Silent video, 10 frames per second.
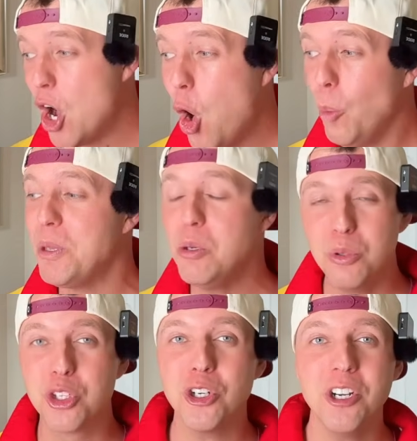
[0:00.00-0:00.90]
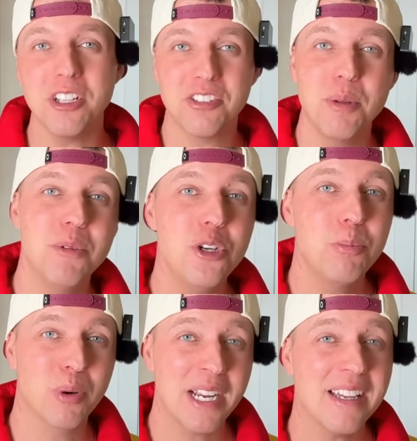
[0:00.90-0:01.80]
hope you learned some new
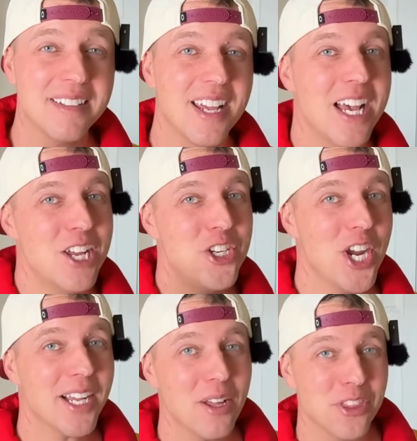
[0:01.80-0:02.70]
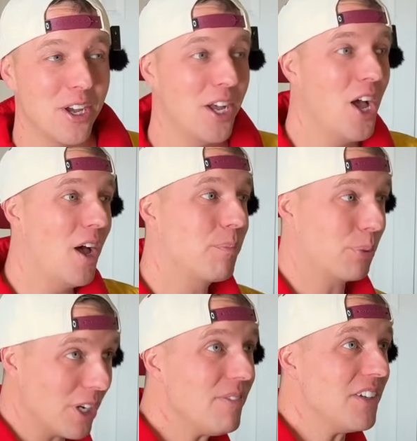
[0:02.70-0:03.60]
brands. Check out the
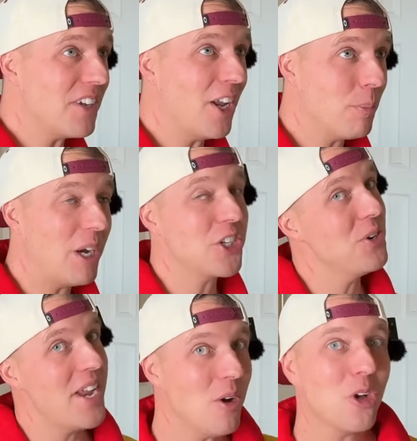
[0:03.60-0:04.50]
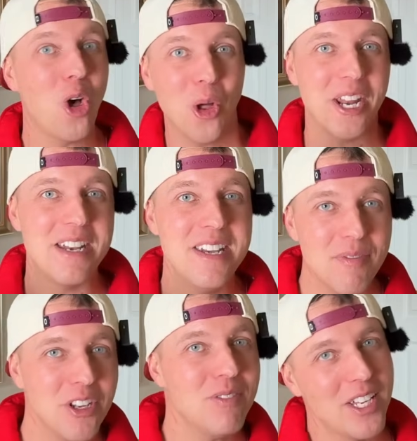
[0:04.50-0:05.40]
previous auto posture, now called
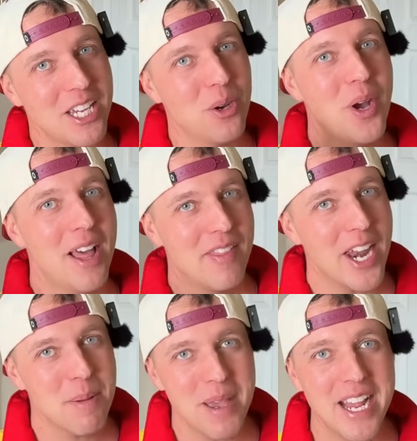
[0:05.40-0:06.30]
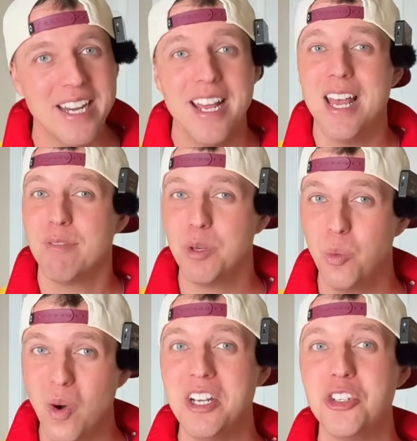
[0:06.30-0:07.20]
Nifty video that I made. If you
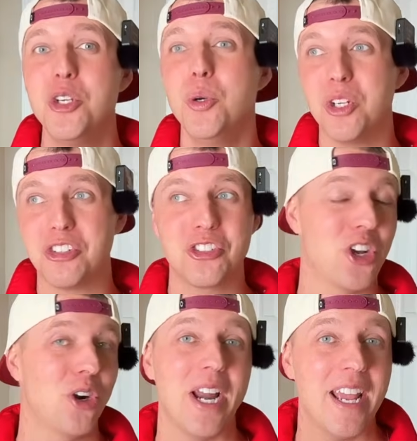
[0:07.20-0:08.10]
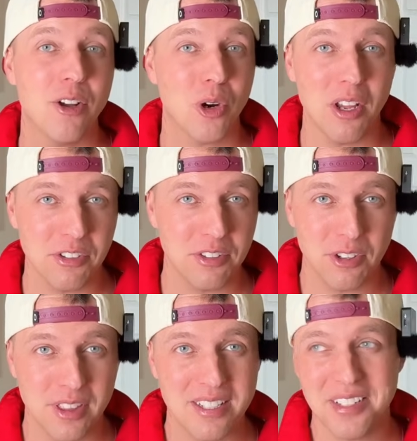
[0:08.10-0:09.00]
want to start a
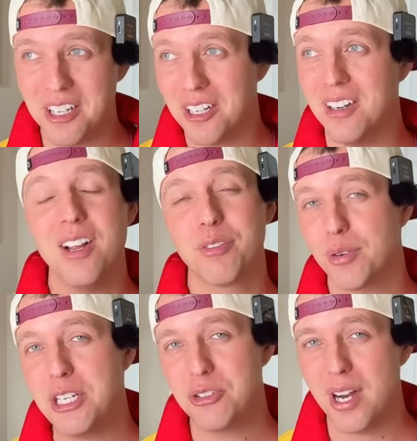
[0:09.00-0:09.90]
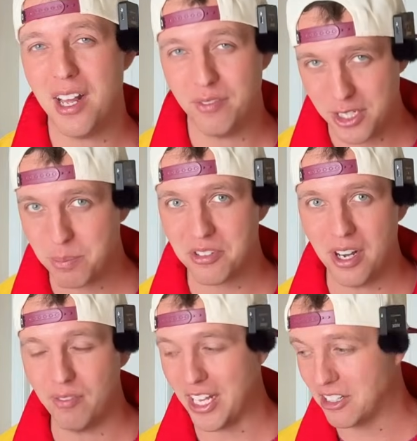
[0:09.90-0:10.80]
cross-lister this year, free trial, 50%
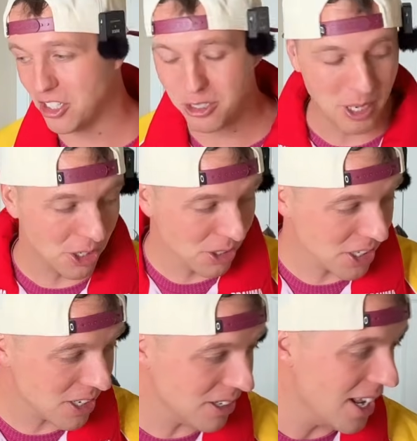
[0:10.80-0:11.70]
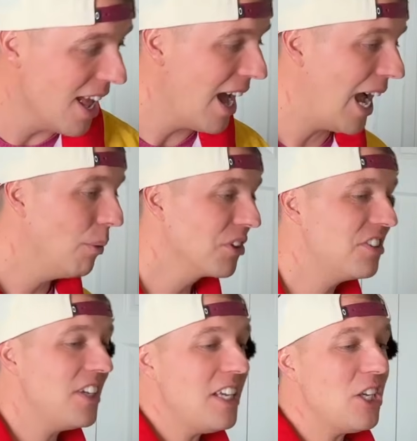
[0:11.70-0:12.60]
off like I talked about earlier. I will
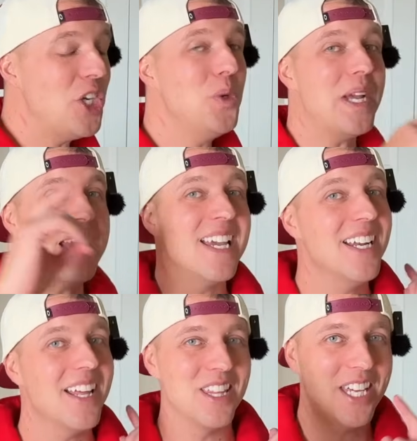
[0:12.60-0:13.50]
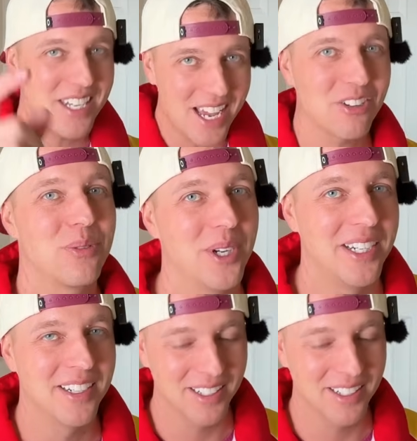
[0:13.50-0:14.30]
see you in the next one.